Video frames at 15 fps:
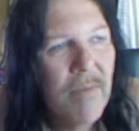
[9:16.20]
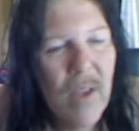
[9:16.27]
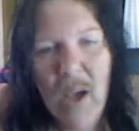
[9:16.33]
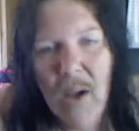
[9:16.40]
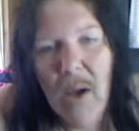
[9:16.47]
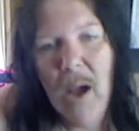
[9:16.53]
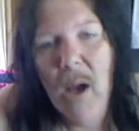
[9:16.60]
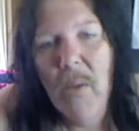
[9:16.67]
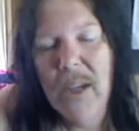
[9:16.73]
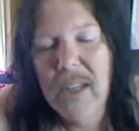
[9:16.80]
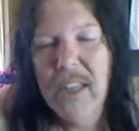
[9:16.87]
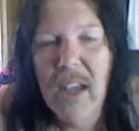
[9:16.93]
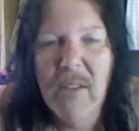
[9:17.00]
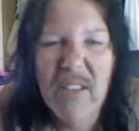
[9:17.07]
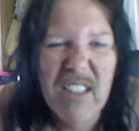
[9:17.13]
I
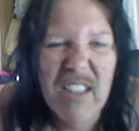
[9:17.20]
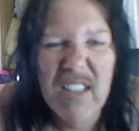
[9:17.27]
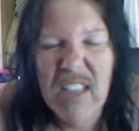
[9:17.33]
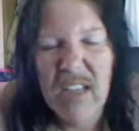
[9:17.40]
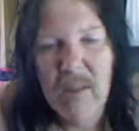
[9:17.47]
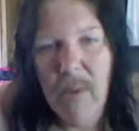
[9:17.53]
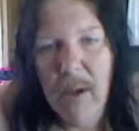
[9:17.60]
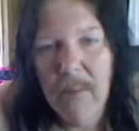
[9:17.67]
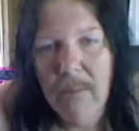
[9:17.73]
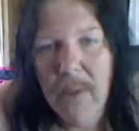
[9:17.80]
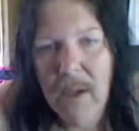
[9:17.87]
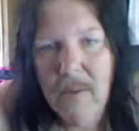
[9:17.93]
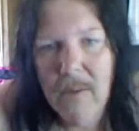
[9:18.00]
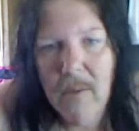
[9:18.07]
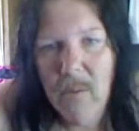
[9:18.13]
won't go into this only one
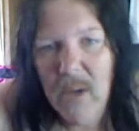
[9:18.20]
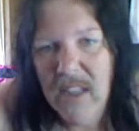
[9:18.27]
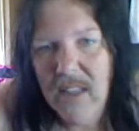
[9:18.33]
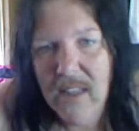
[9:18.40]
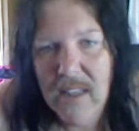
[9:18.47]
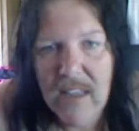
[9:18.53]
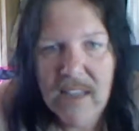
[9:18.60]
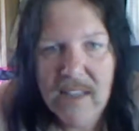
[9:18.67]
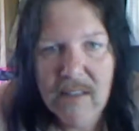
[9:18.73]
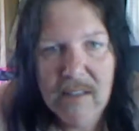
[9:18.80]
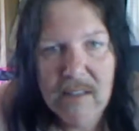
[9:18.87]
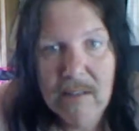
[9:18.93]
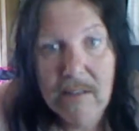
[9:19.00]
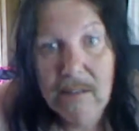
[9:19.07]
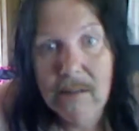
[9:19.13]
moment, wet the
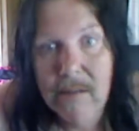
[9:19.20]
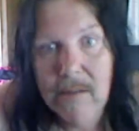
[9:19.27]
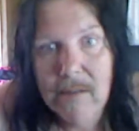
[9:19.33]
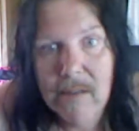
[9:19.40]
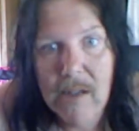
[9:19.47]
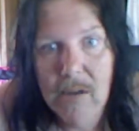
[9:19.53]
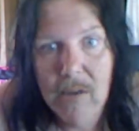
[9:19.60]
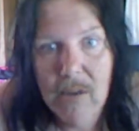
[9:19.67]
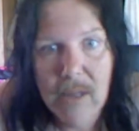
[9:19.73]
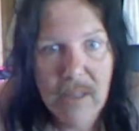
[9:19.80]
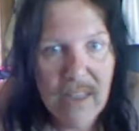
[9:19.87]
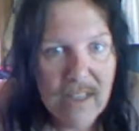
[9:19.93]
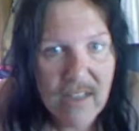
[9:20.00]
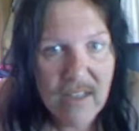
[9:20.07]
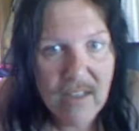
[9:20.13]
next, cold
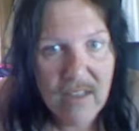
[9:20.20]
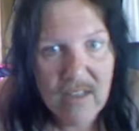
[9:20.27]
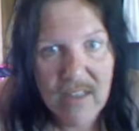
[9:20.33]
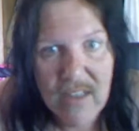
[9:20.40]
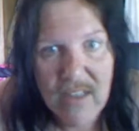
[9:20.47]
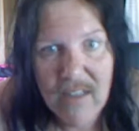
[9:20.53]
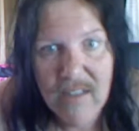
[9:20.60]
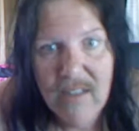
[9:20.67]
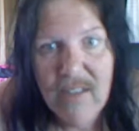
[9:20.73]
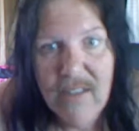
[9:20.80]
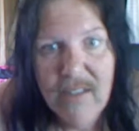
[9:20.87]
the next. Yeah.